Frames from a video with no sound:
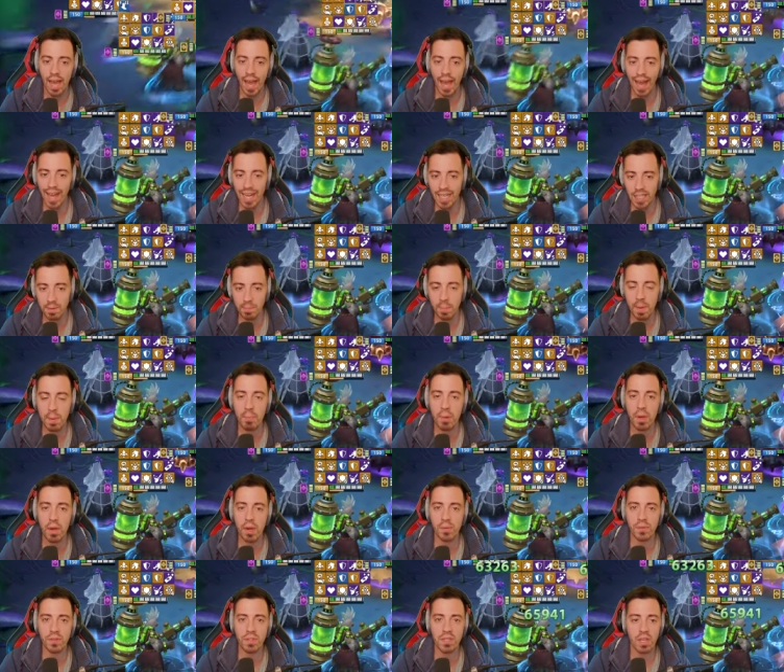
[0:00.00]
HP
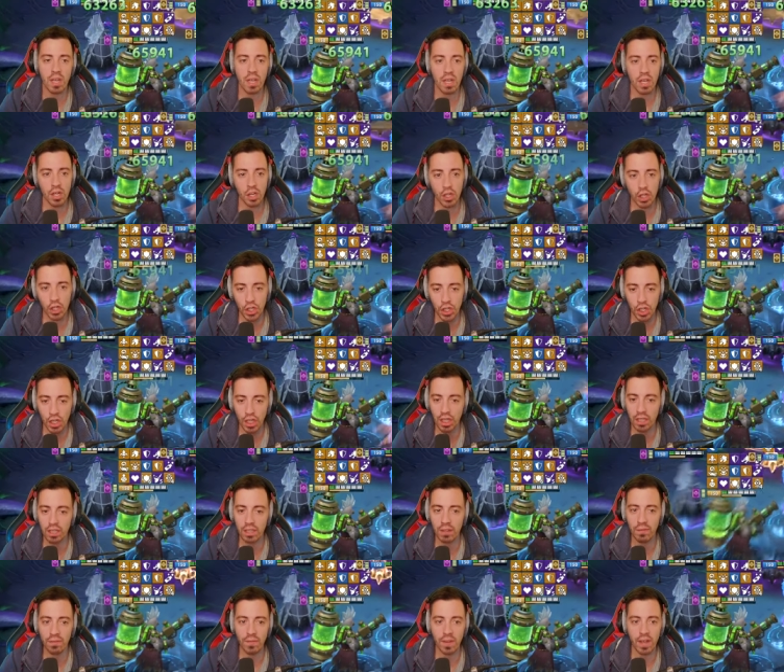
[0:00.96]
buffs, shield
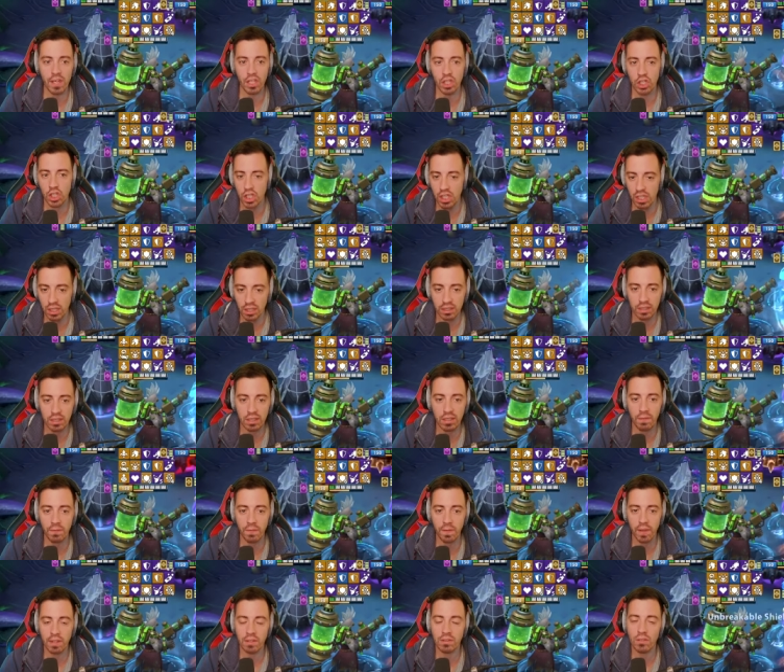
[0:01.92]
effects, shielded
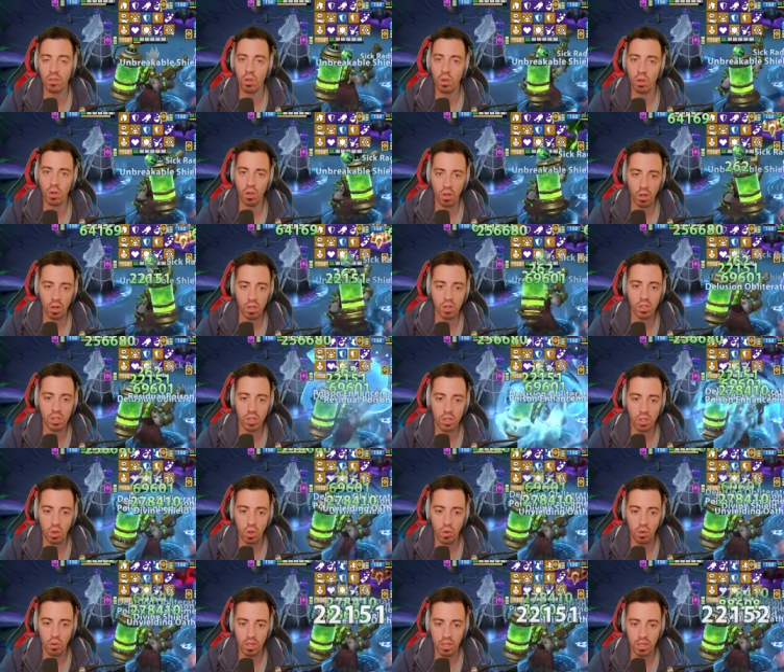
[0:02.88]
effects are
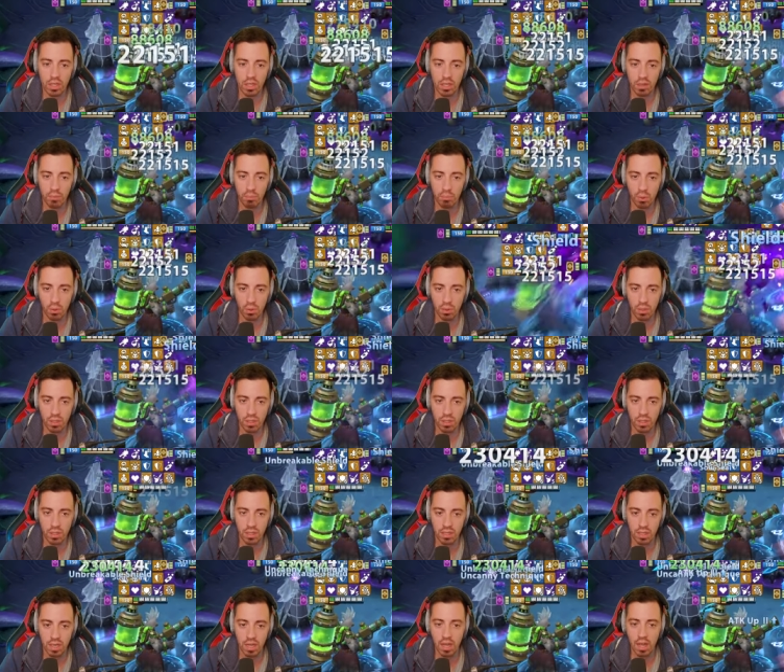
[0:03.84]
also really
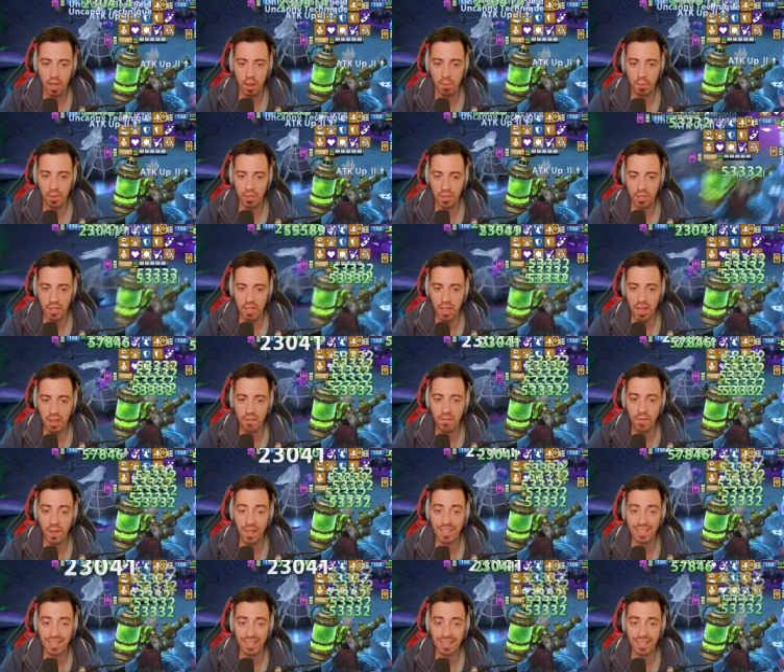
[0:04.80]
important. But the
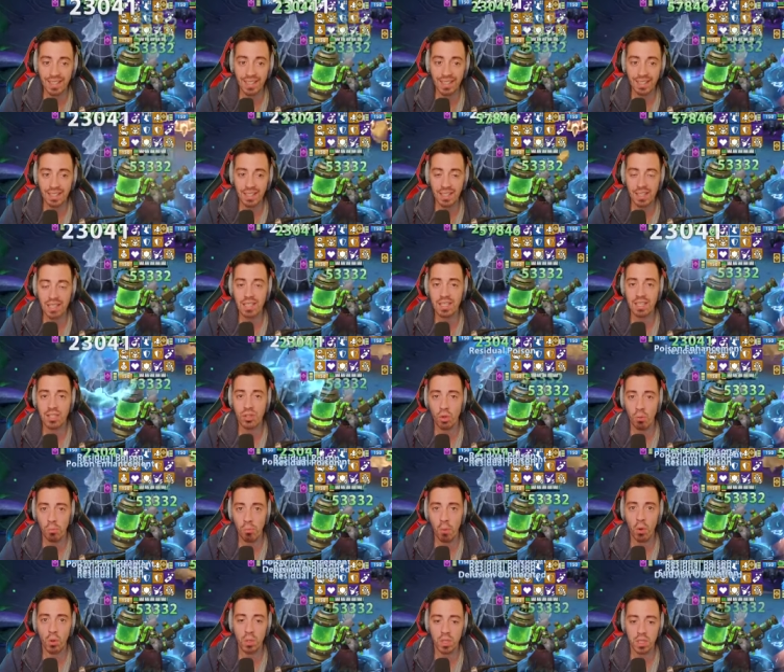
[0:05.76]
effect hit is the
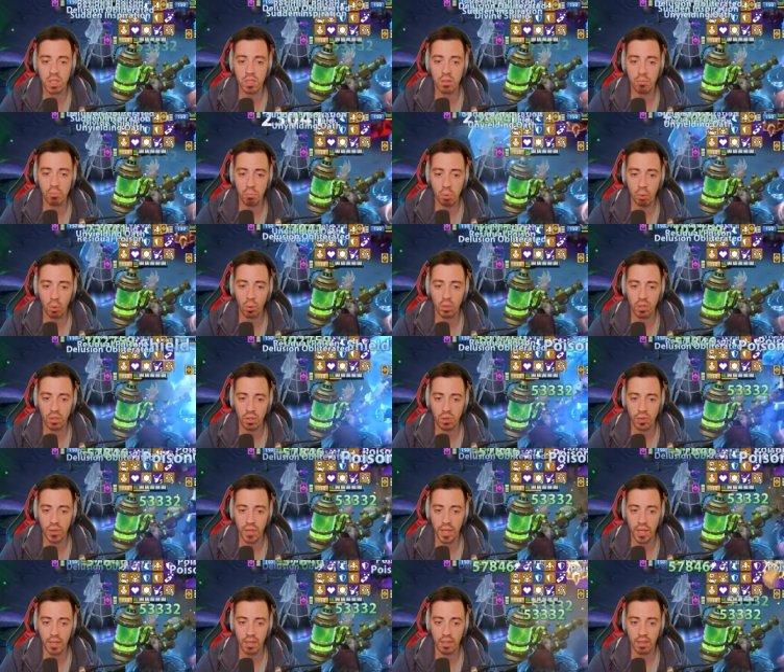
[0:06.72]
most important
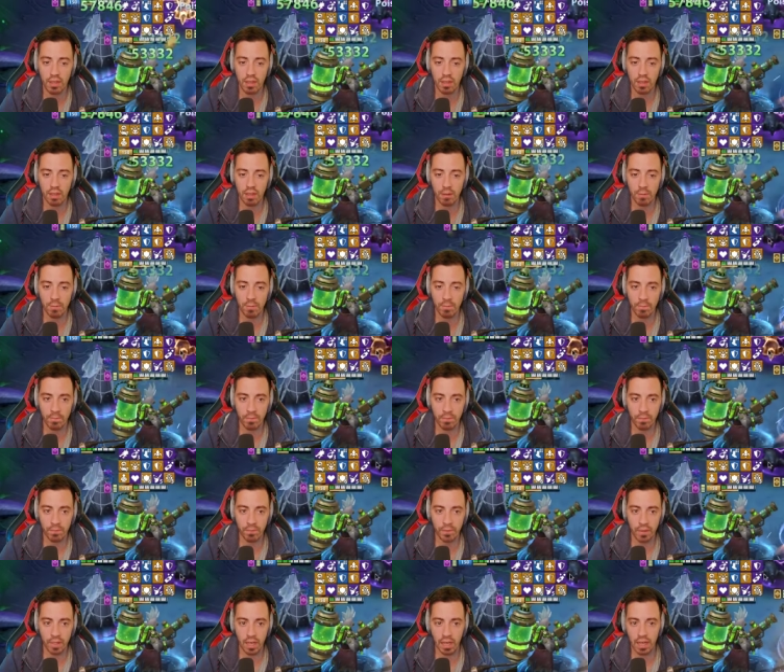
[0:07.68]
thing.
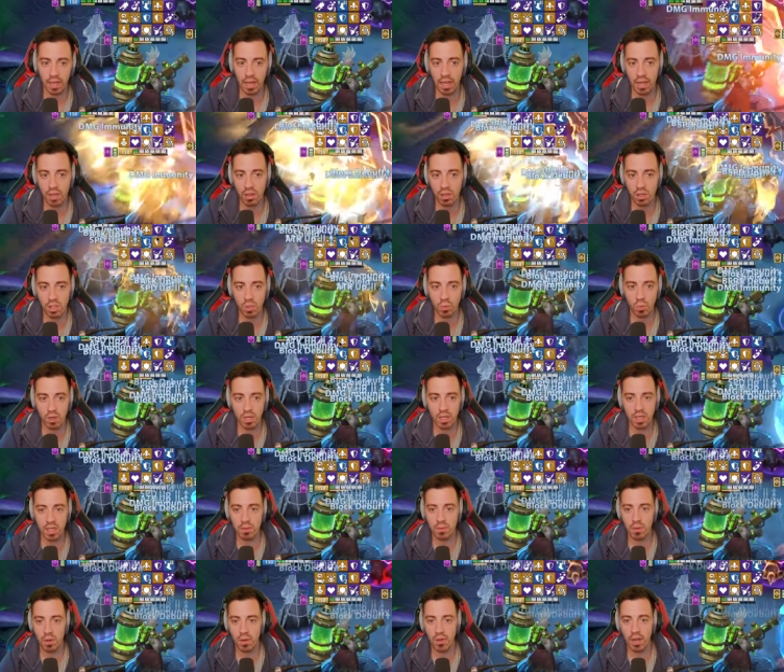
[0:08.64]
And I lost one
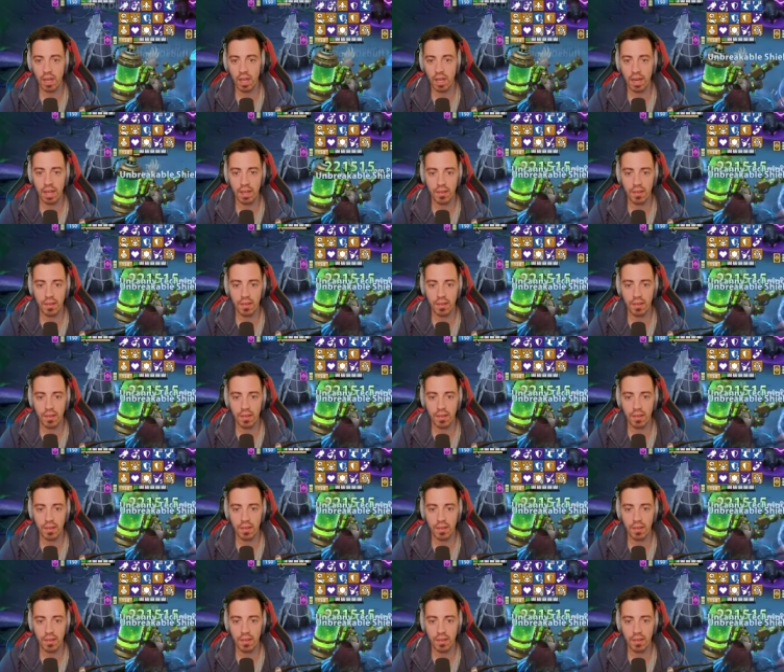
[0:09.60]
hero, and I